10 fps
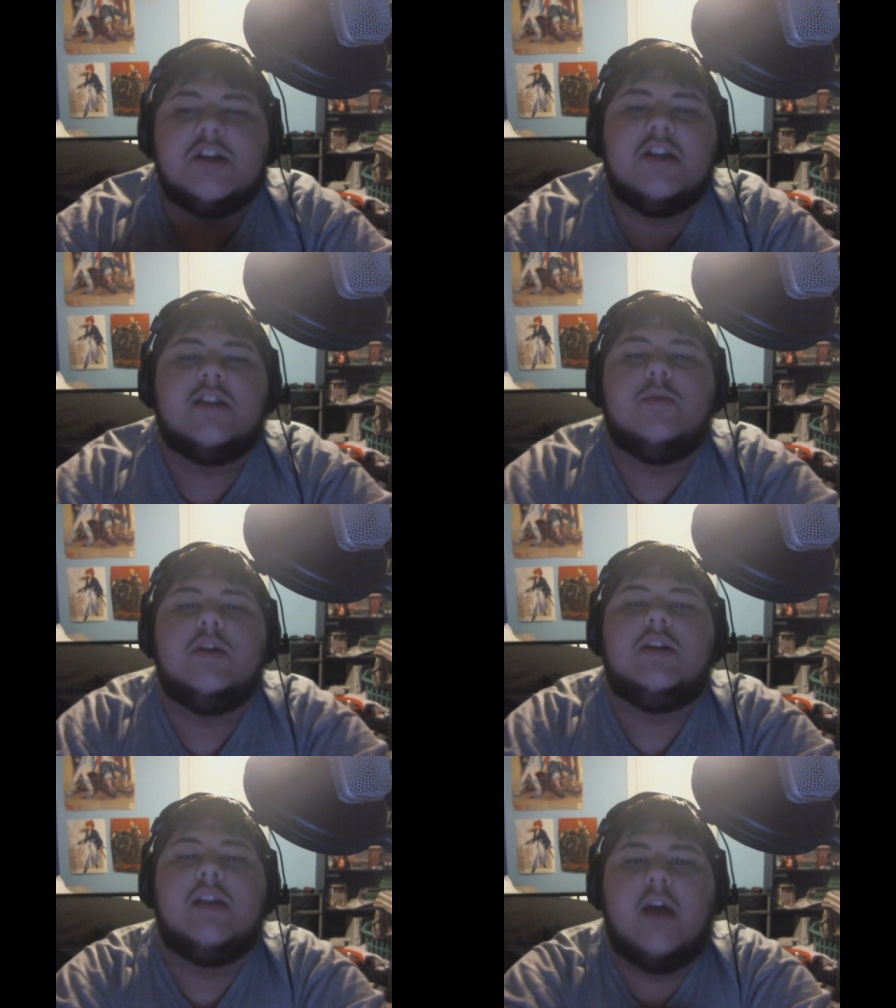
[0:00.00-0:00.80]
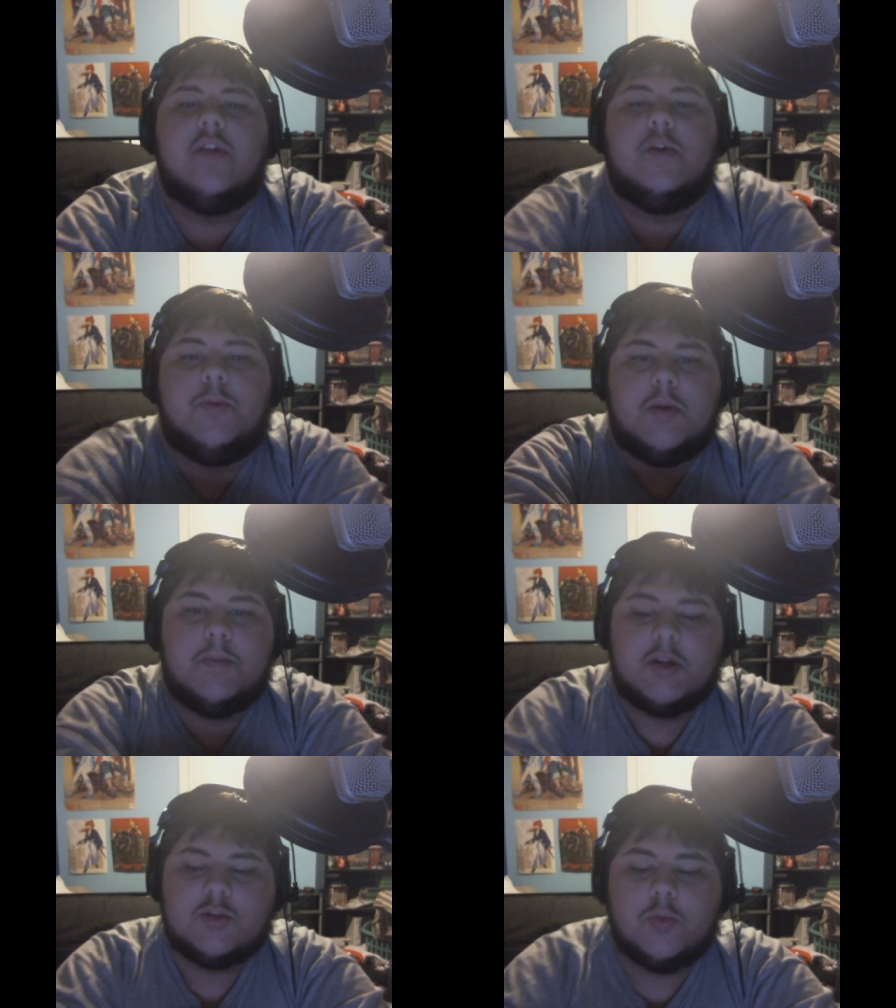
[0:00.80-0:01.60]
E3 together pretty
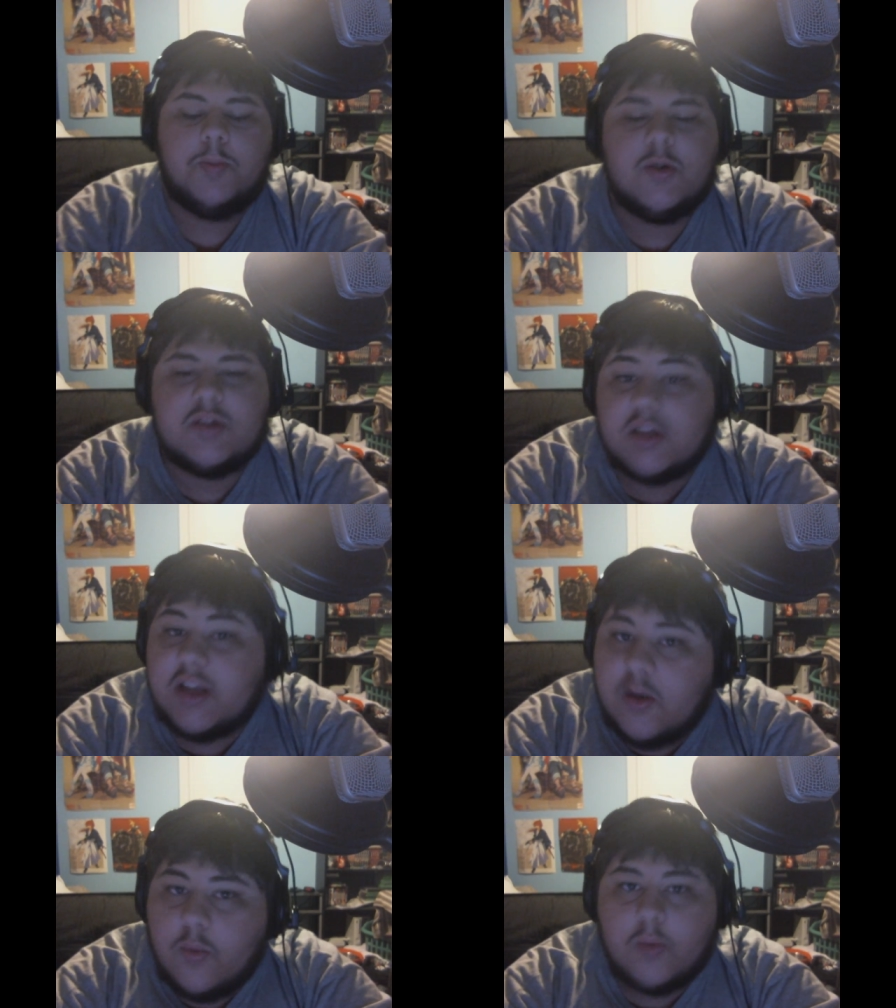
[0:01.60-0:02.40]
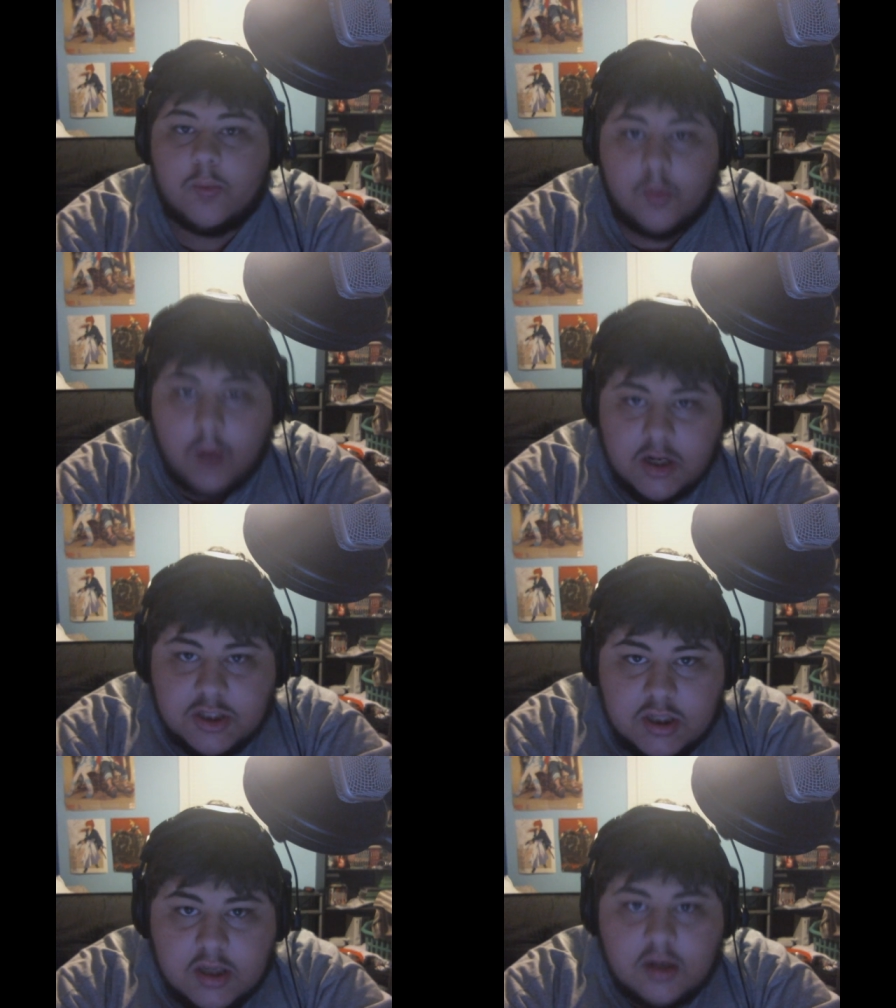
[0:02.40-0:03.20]
much. We'll post a link where we're
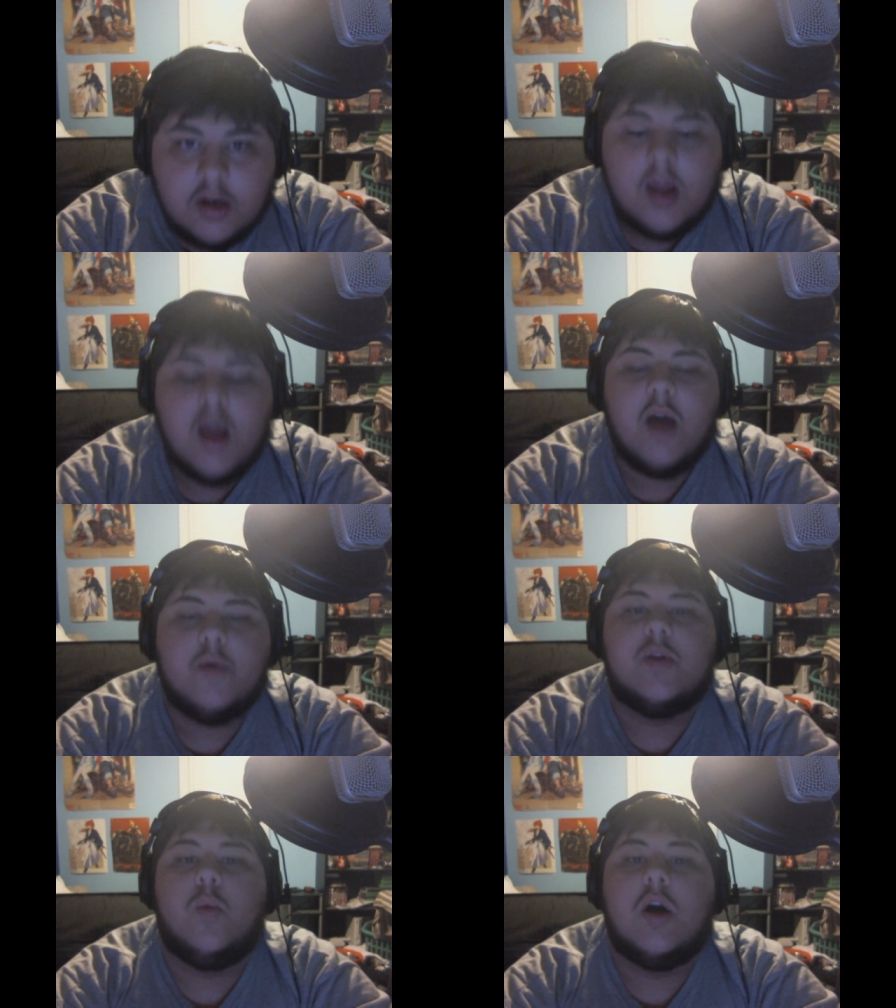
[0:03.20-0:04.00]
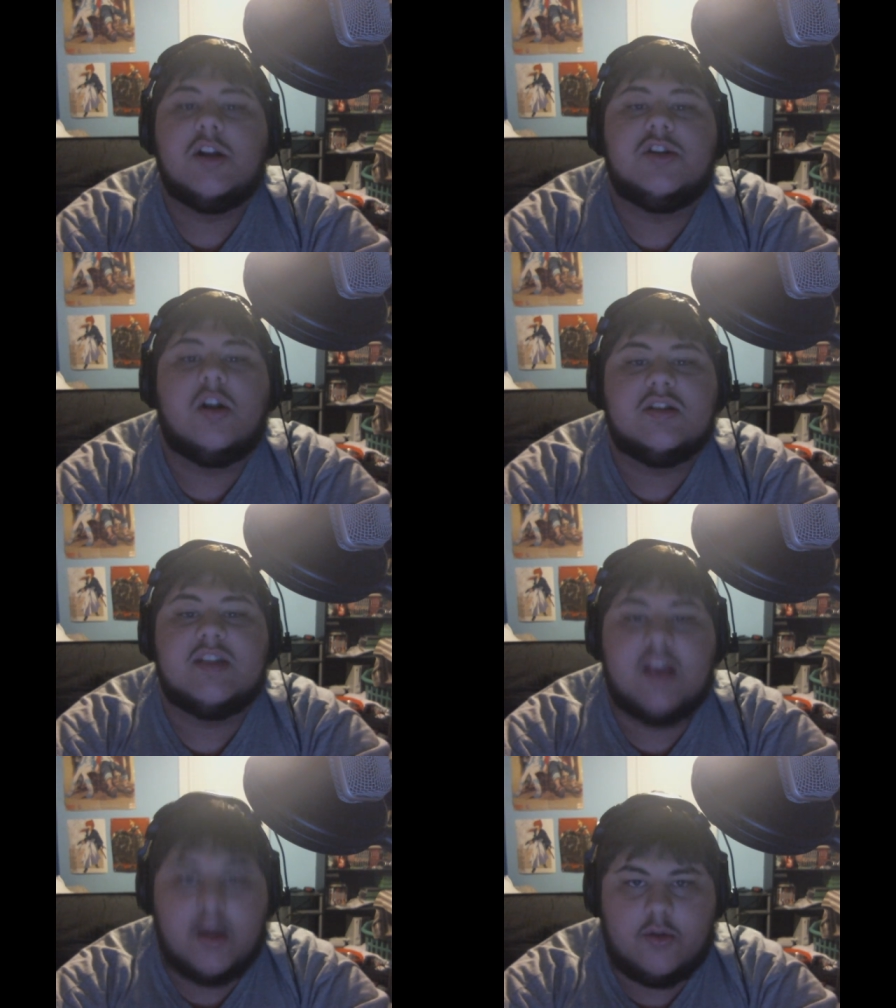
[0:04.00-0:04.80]
watching it and we can watch it all
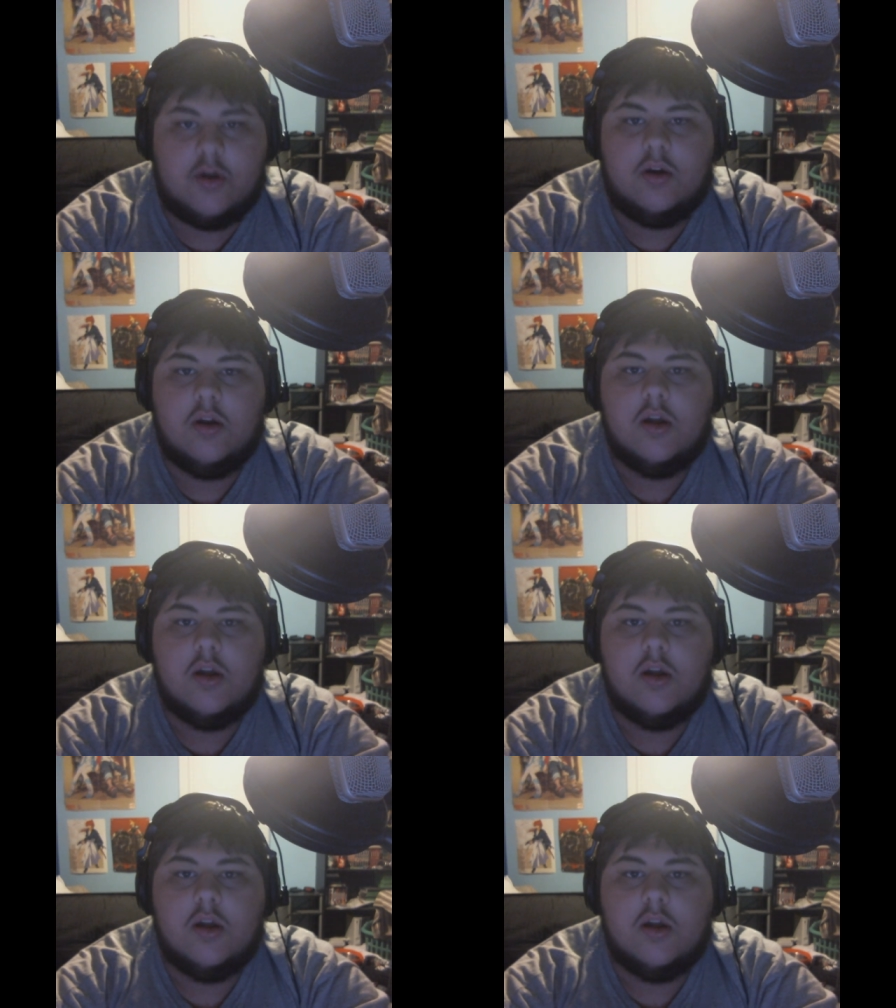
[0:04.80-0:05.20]
together.